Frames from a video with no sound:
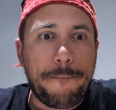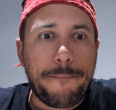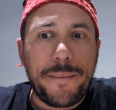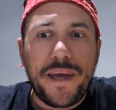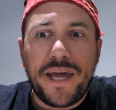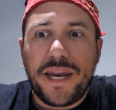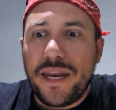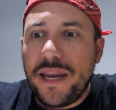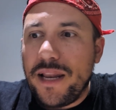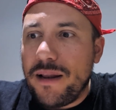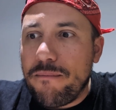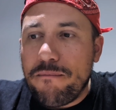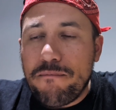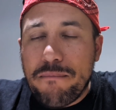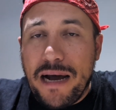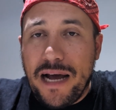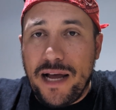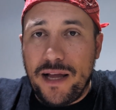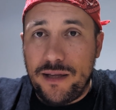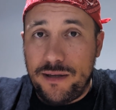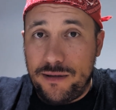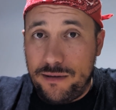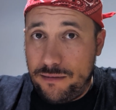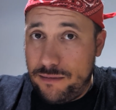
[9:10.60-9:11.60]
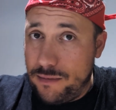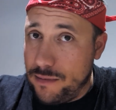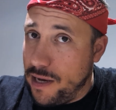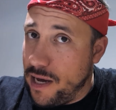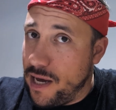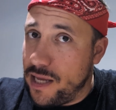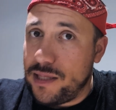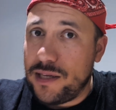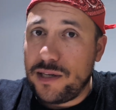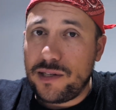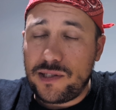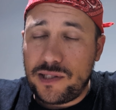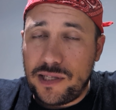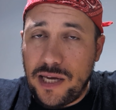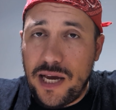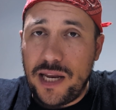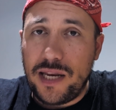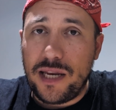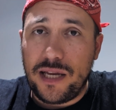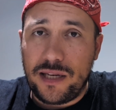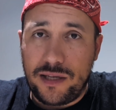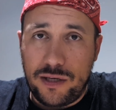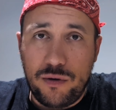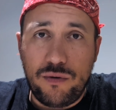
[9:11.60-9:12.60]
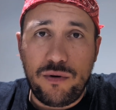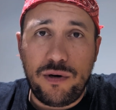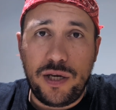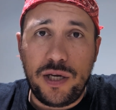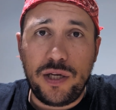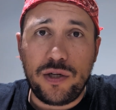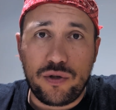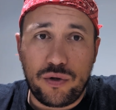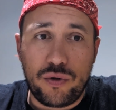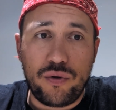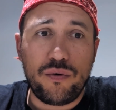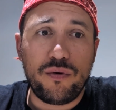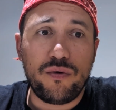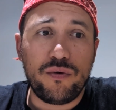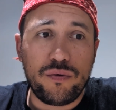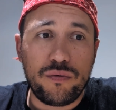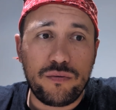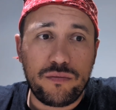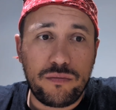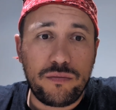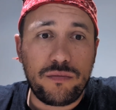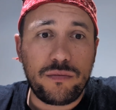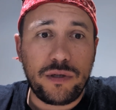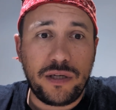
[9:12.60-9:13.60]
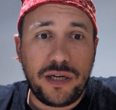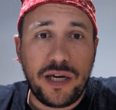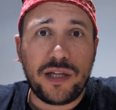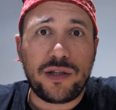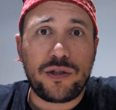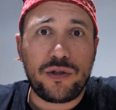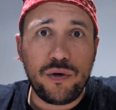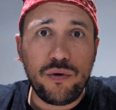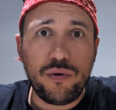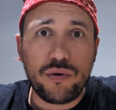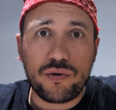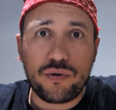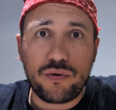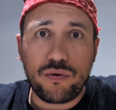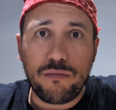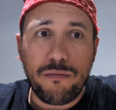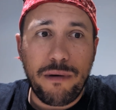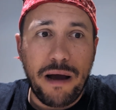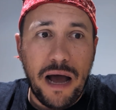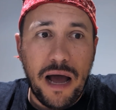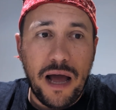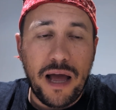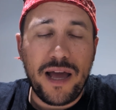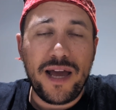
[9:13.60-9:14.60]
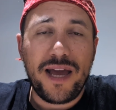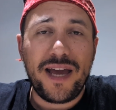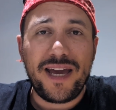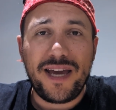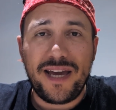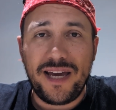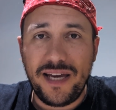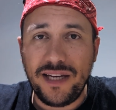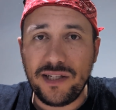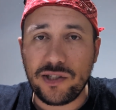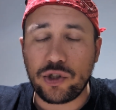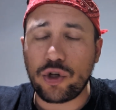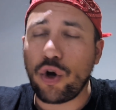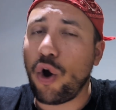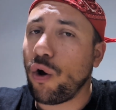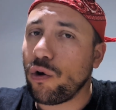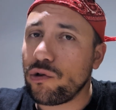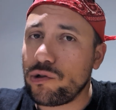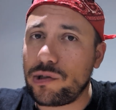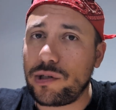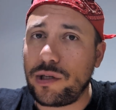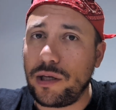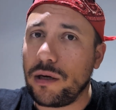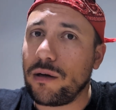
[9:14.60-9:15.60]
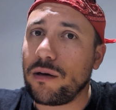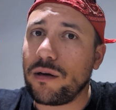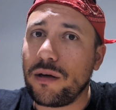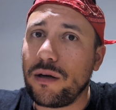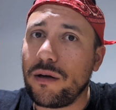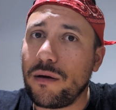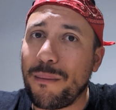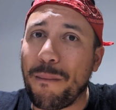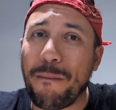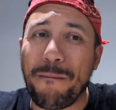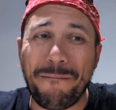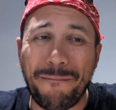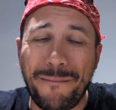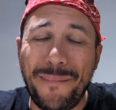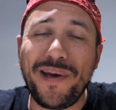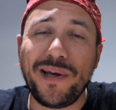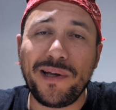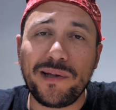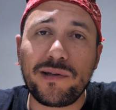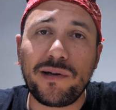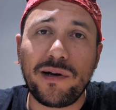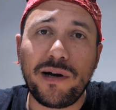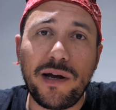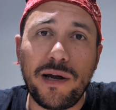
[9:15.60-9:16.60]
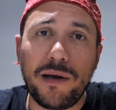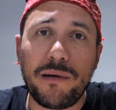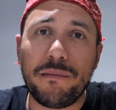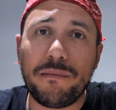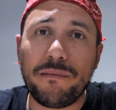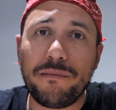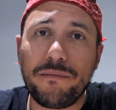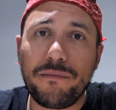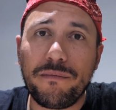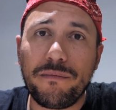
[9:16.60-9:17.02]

And but I understand that you need to get used to, but he's ghosting big time.